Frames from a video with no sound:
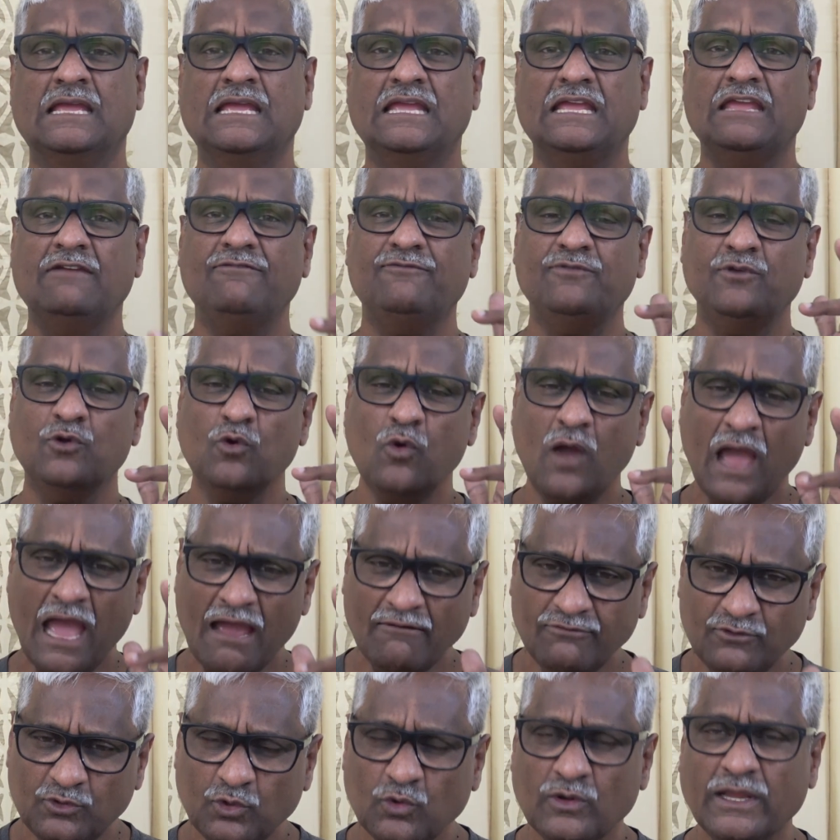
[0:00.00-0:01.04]
If you
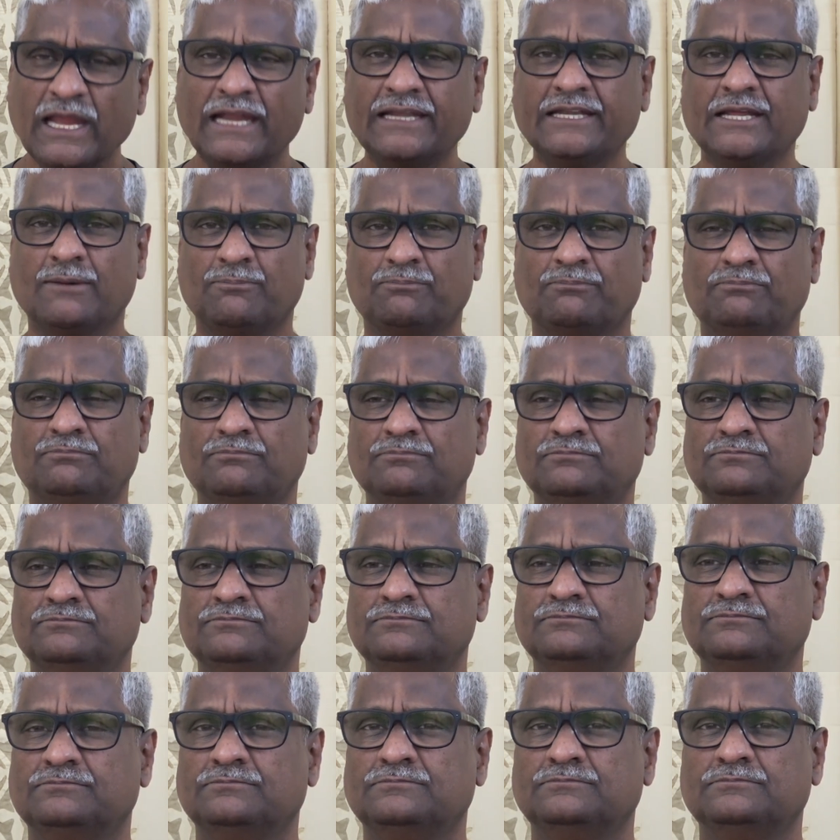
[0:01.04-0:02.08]
have to get up
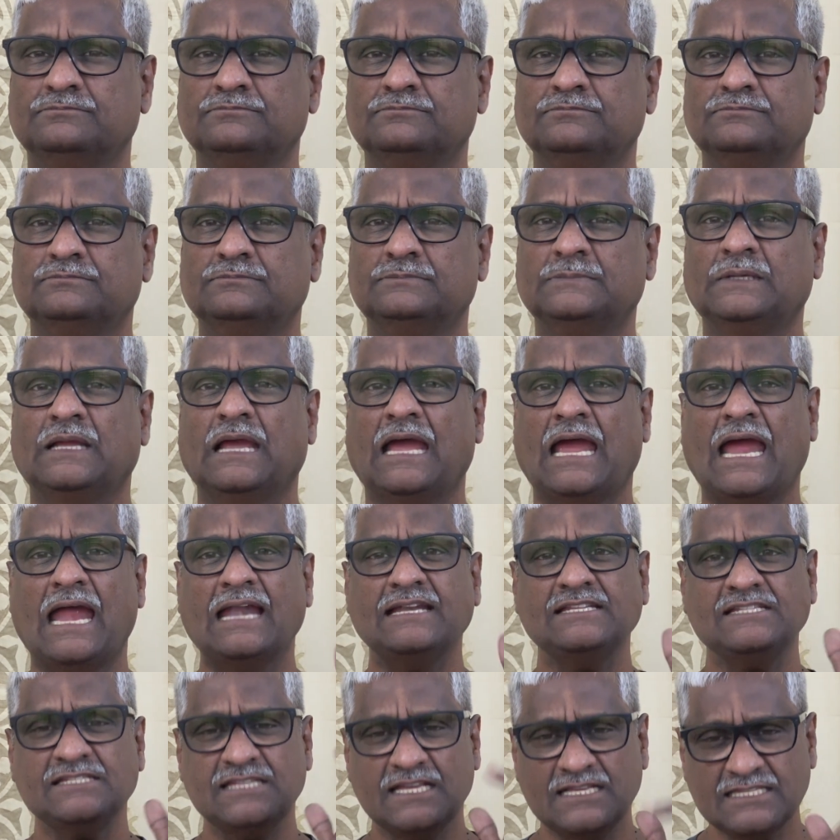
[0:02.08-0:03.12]
at
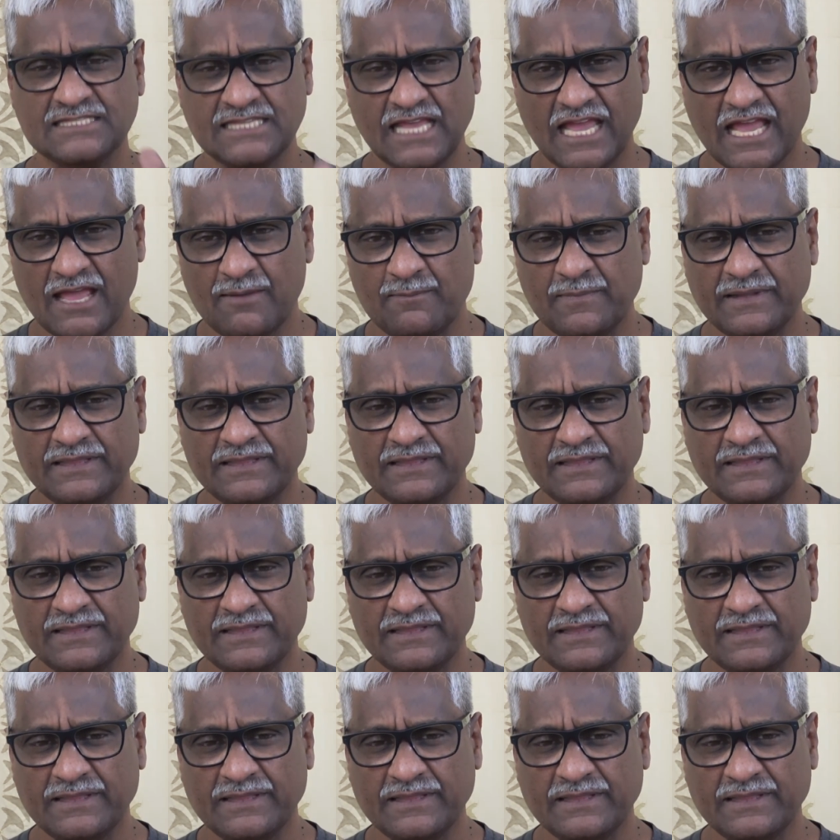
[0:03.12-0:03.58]
6 a.m.